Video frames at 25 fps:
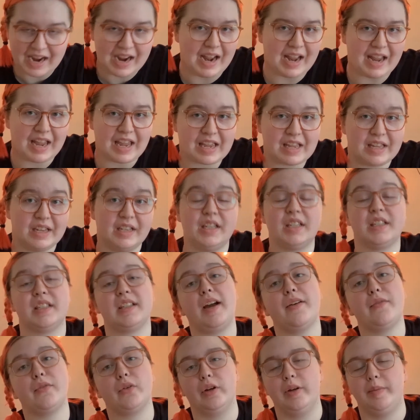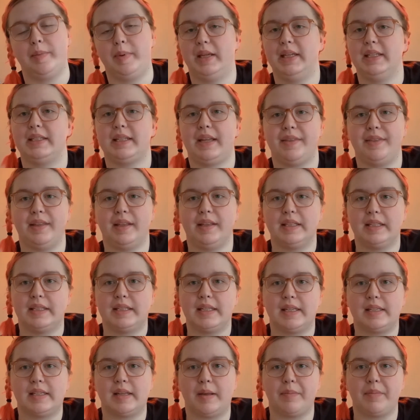and discovery because I think this
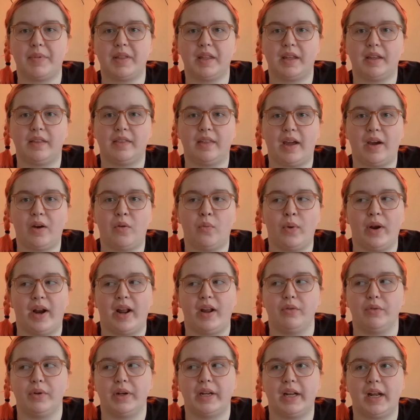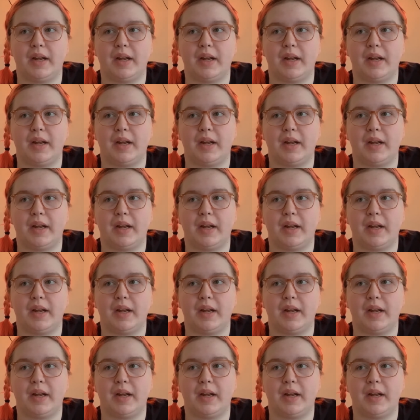is something that when I read,